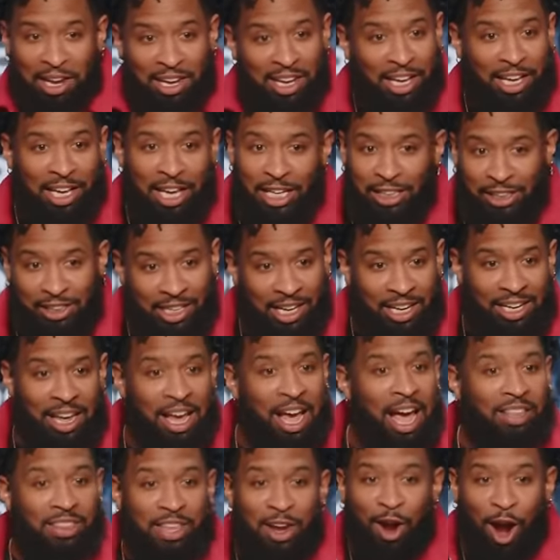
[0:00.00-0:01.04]
in the kitchen,
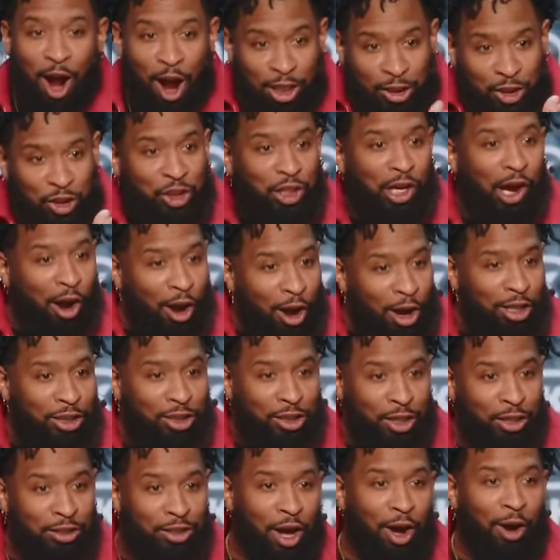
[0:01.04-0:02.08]
there are
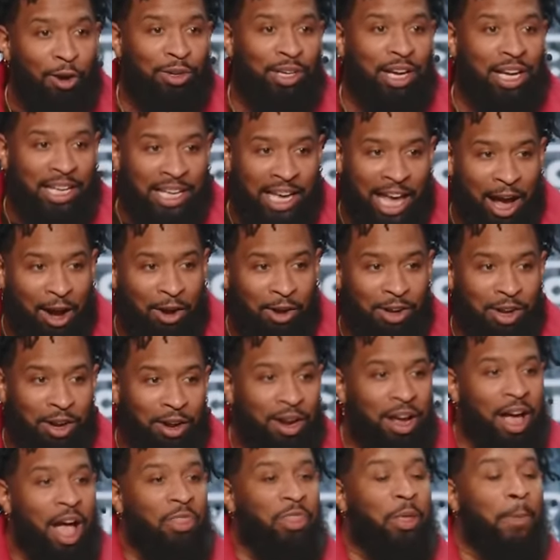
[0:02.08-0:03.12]
chargers on the counter.
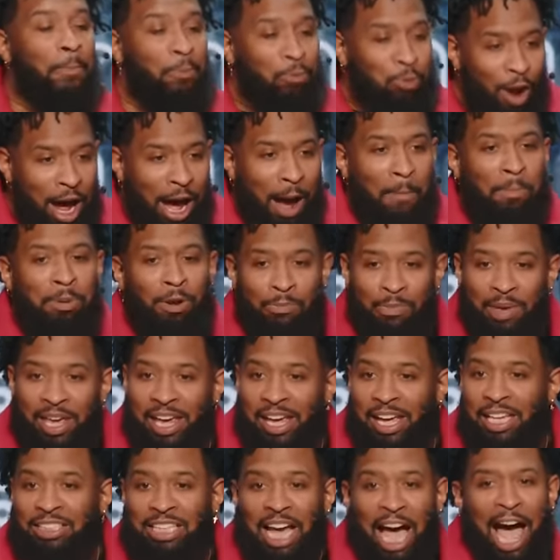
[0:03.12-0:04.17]
The problem
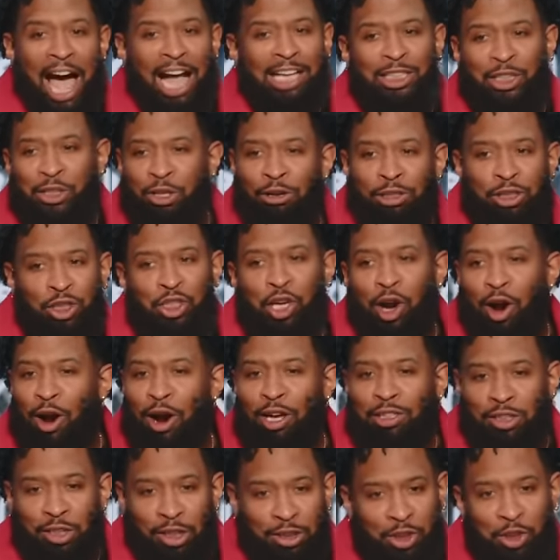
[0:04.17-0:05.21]
is I took
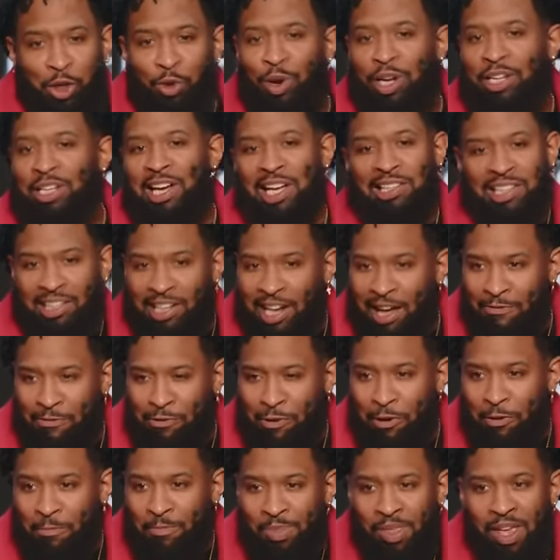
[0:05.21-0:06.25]
chargers to another
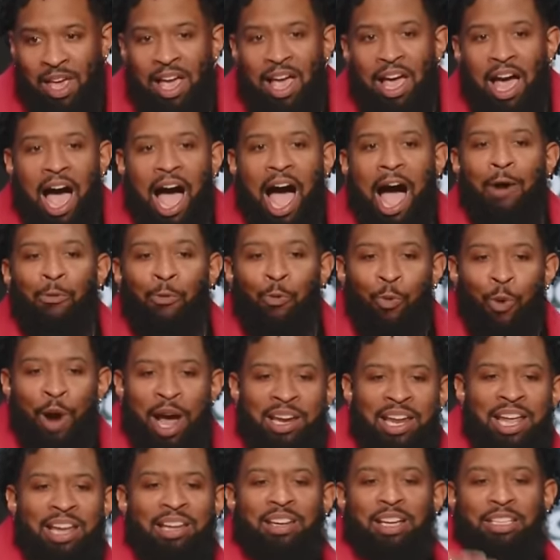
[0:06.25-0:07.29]
level. I
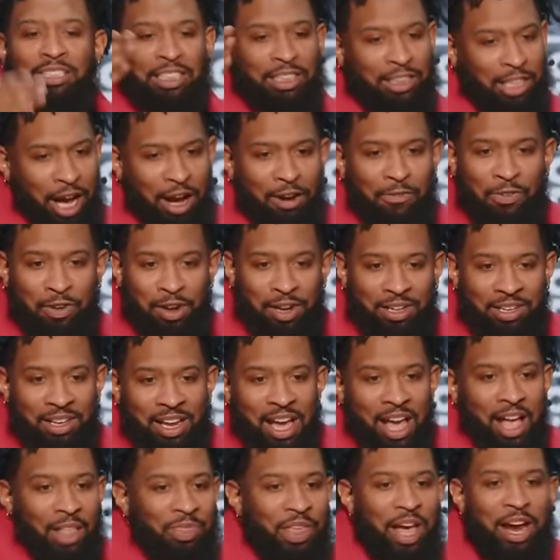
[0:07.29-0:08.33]
went and discovered
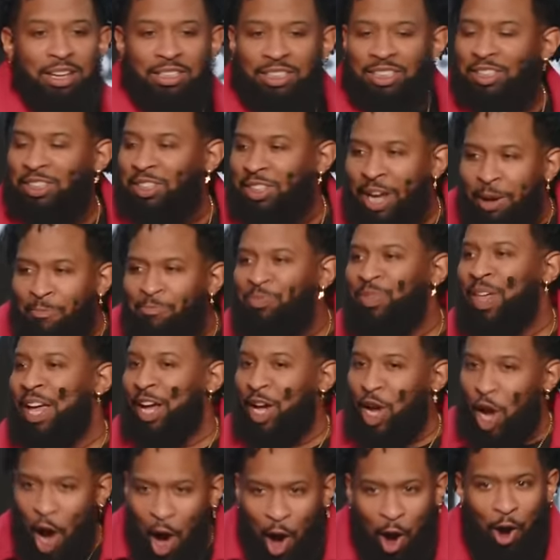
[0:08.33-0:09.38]
there's something
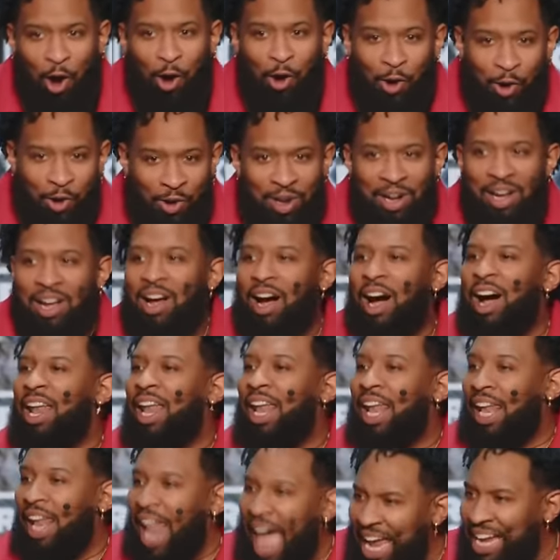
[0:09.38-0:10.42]
called a
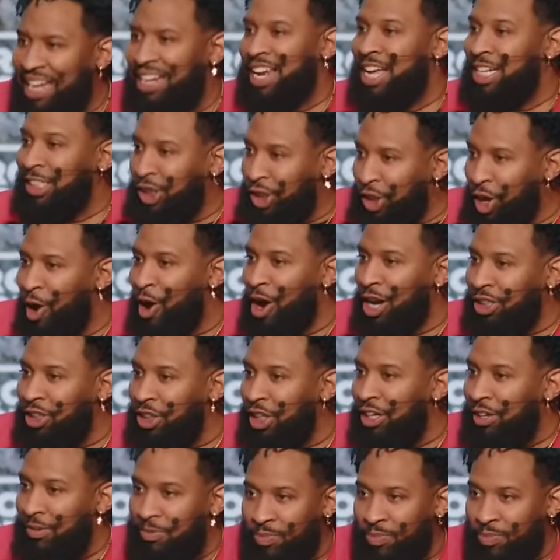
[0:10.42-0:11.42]
lightning charger.